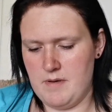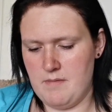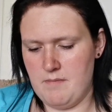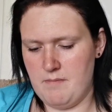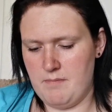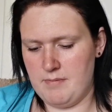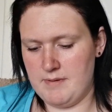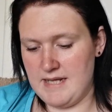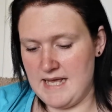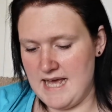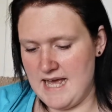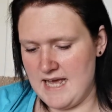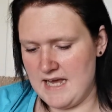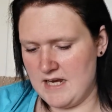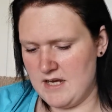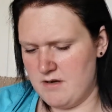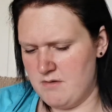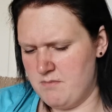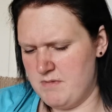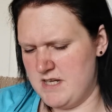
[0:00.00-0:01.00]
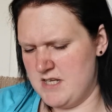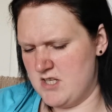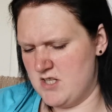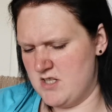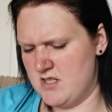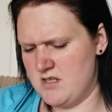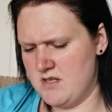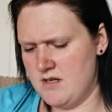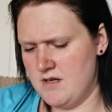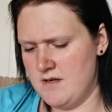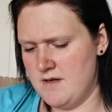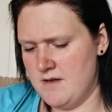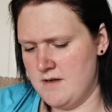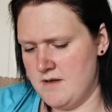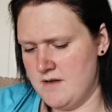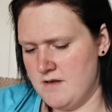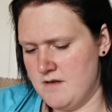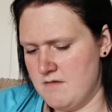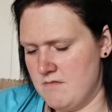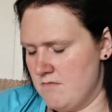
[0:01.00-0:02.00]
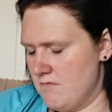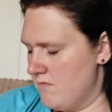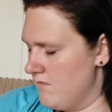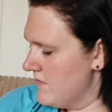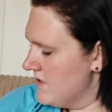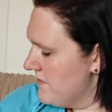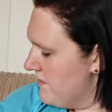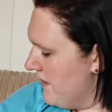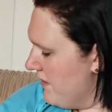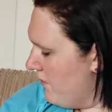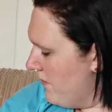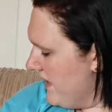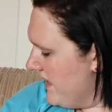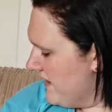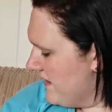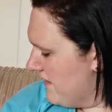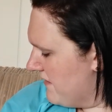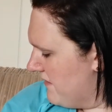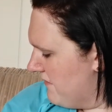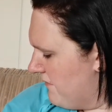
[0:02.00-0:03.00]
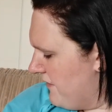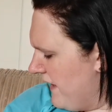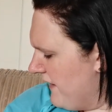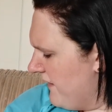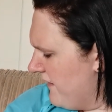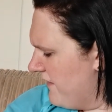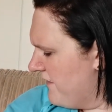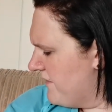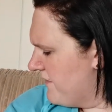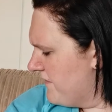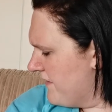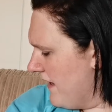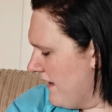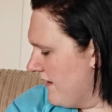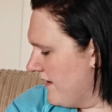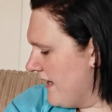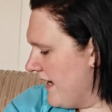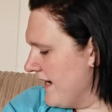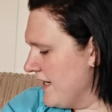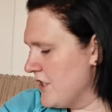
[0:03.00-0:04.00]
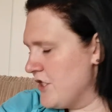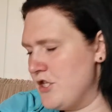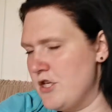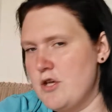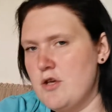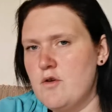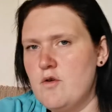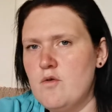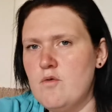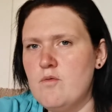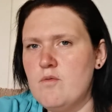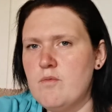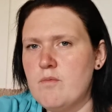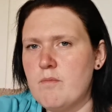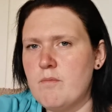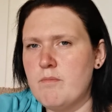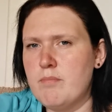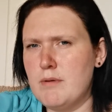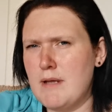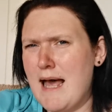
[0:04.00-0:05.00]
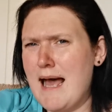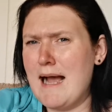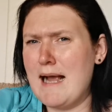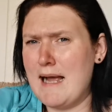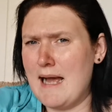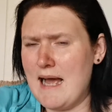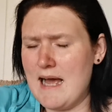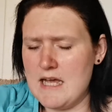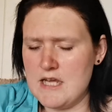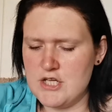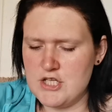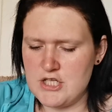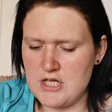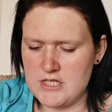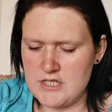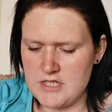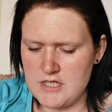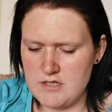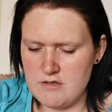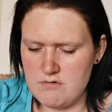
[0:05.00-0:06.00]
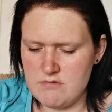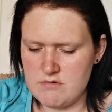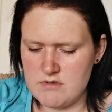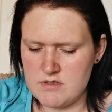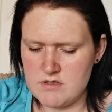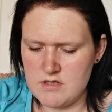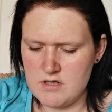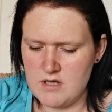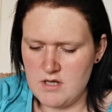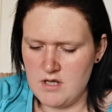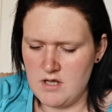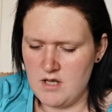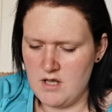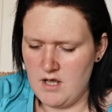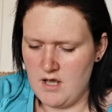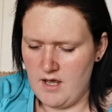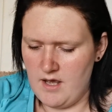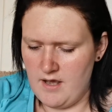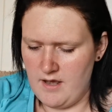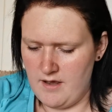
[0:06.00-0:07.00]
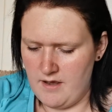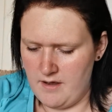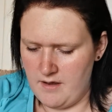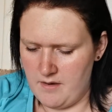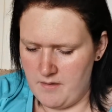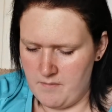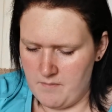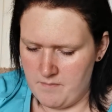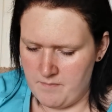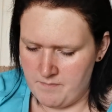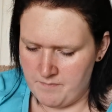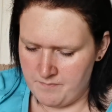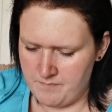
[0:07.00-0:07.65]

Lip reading: black, which is a bit weird, the fact that they sent like 2 black eyeshadows. But